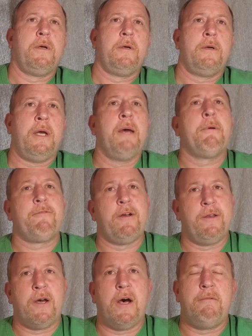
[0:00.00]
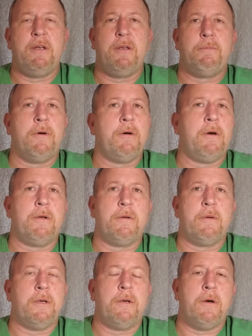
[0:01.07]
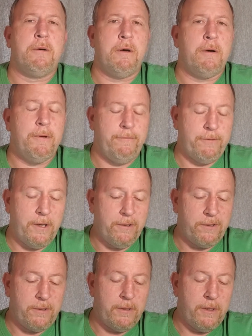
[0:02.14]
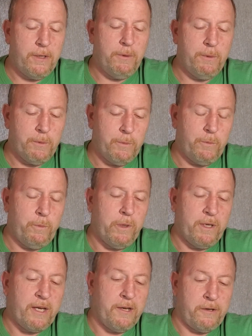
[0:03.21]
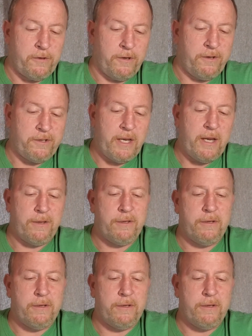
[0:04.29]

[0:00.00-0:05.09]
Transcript: and my friend Tommy, DePaul, and all my friends, and we want to get a certain stance.